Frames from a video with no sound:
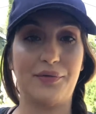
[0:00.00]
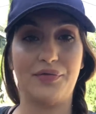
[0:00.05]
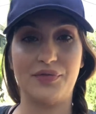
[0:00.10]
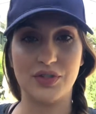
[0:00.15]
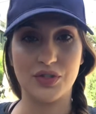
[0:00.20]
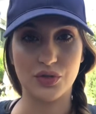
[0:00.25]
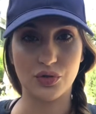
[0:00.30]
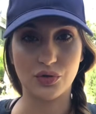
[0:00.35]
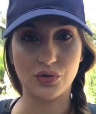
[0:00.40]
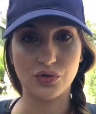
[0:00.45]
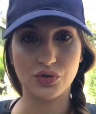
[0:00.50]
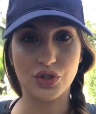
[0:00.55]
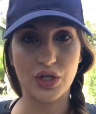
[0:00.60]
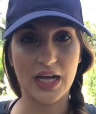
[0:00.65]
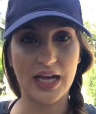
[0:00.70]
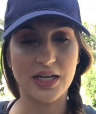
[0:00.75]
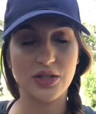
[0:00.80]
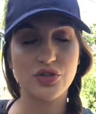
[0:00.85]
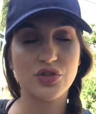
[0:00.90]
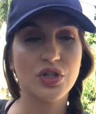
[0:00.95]
physical
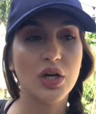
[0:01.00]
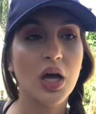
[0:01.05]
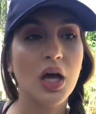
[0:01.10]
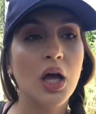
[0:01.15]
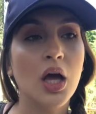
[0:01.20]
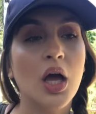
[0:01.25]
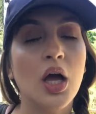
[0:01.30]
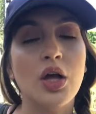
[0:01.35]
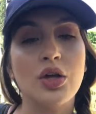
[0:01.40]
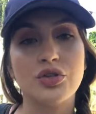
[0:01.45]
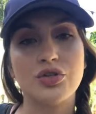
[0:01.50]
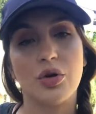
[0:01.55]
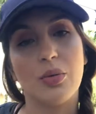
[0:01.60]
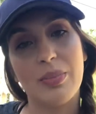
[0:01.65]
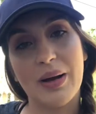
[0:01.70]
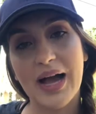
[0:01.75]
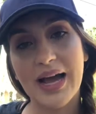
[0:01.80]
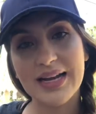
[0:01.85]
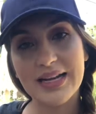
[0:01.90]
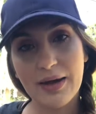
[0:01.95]
change. So
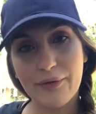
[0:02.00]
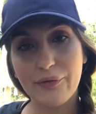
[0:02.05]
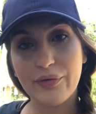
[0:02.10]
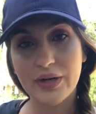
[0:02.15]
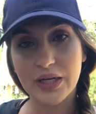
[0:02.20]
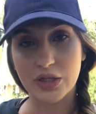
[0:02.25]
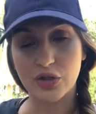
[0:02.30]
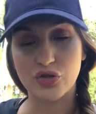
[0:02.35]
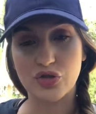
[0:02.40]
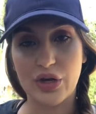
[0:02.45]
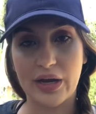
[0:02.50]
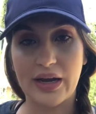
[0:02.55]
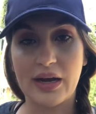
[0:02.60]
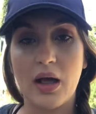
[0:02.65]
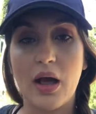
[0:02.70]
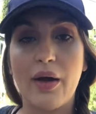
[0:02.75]
by definition,